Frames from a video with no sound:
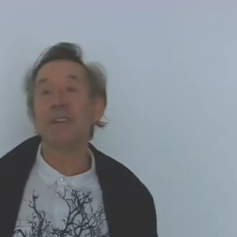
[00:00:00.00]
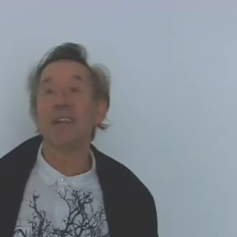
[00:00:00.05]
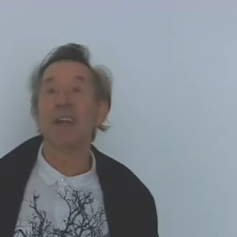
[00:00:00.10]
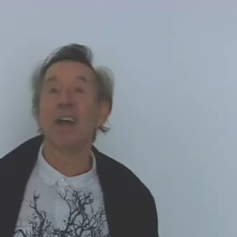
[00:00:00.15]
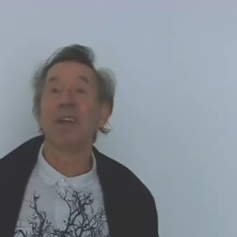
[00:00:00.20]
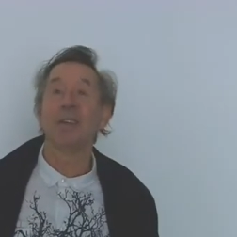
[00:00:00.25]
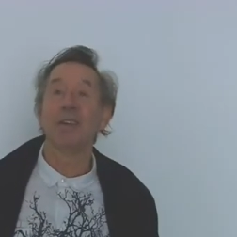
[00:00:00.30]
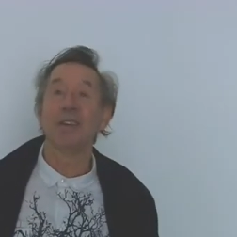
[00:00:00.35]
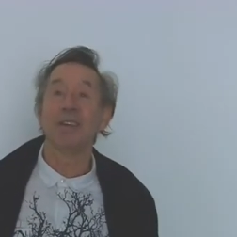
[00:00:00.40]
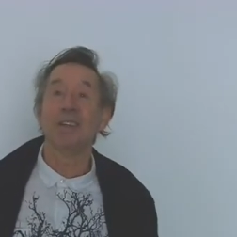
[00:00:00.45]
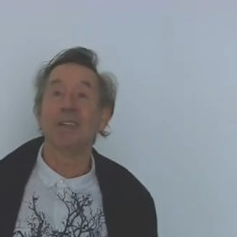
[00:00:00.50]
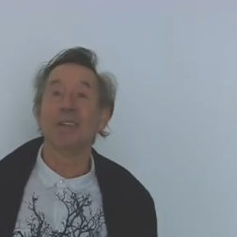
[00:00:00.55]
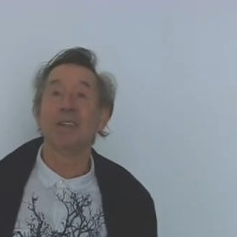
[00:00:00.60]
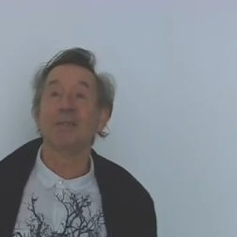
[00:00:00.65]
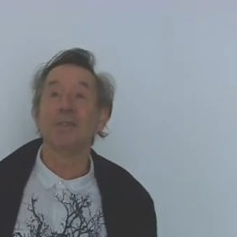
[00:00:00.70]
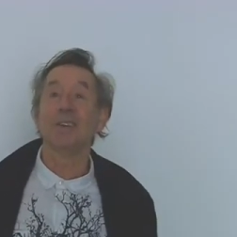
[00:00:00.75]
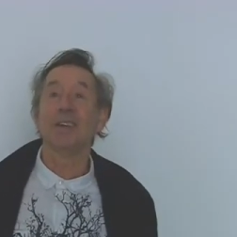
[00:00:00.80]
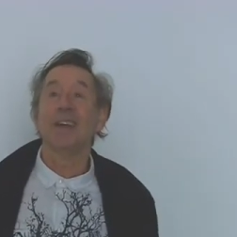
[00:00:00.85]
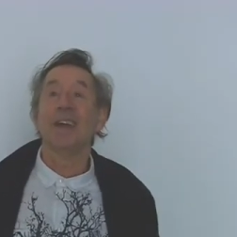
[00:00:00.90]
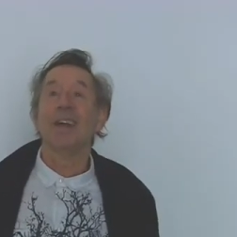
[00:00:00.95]
a
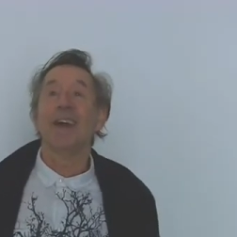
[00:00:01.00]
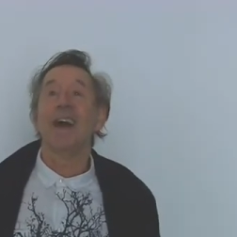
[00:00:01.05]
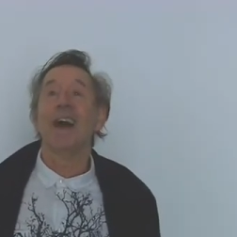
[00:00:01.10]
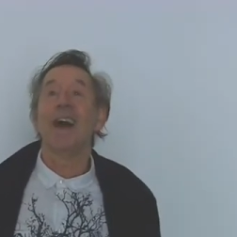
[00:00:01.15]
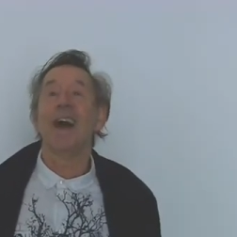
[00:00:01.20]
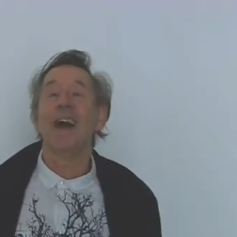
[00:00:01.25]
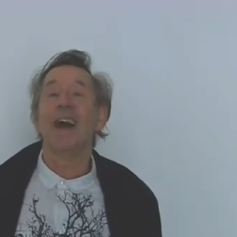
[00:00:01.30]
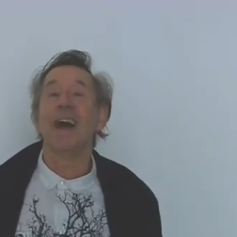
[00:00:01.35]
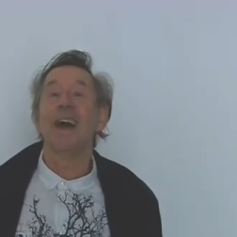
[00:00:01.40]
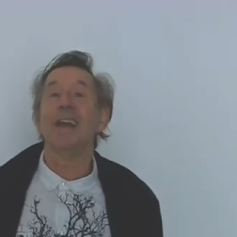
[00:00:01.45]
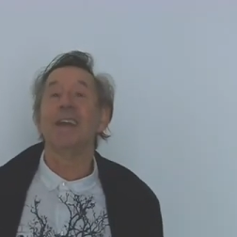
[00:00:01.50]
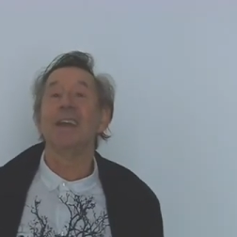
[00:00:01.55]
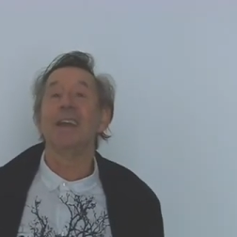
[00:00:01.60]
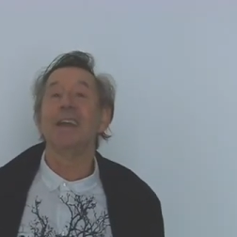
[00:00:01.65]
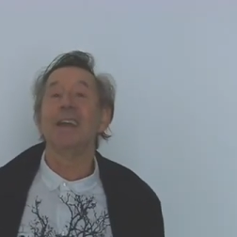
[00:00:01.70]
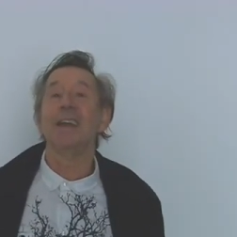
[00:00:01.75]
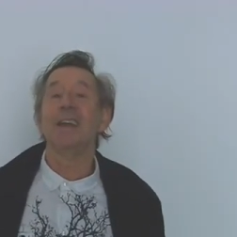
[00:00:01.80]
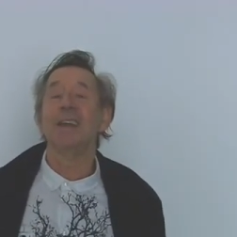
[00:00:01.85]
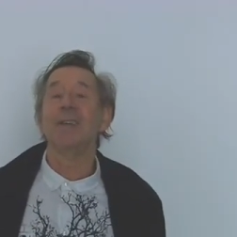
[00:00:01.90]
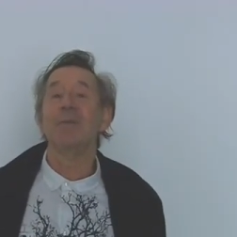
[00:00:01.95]
narrative,
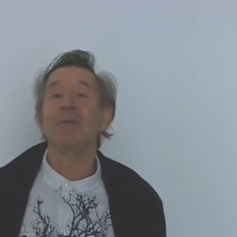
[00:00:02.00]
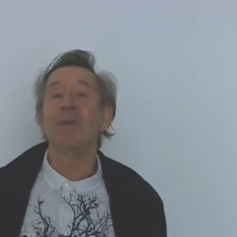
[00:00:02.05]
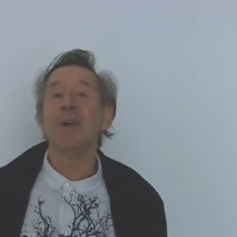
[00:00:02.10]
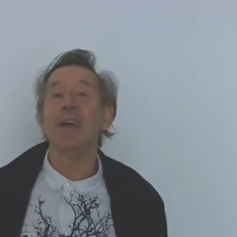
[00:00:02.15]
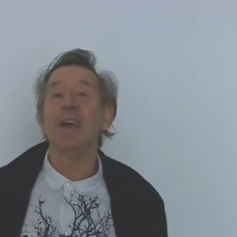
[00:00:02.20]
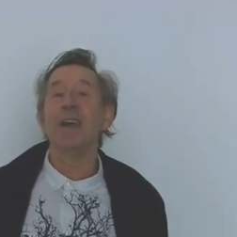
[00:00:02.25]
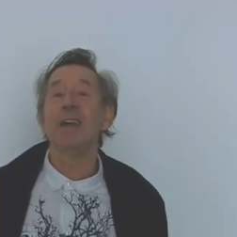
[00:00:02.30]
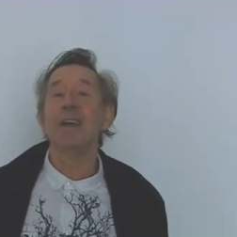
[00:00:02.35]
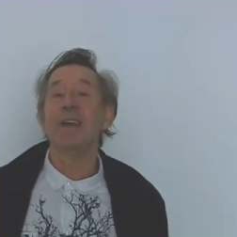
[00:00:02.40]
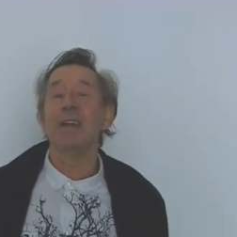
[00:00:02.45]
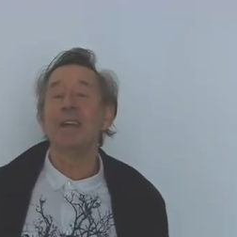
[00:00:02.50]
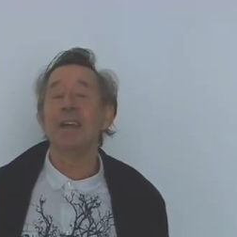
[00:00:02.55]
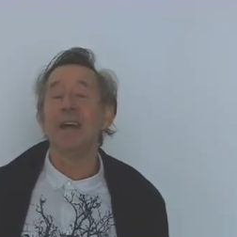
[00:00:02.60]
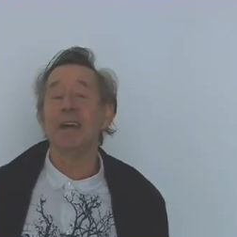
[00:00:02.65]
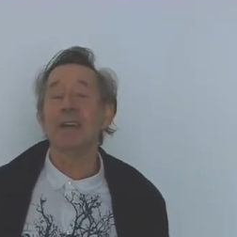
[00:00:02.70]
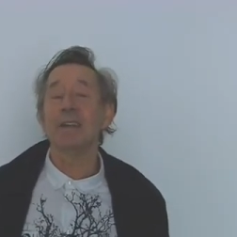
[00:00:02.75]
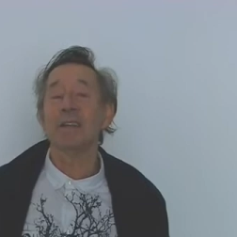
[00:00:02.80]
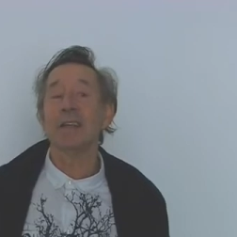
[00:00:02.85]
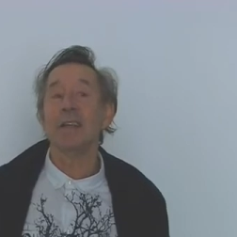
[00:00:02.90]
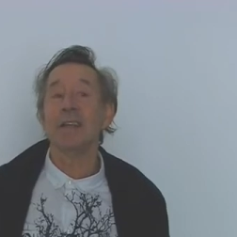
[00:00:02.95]
and in a way it
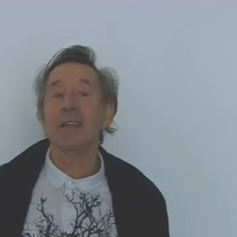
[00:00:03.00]
has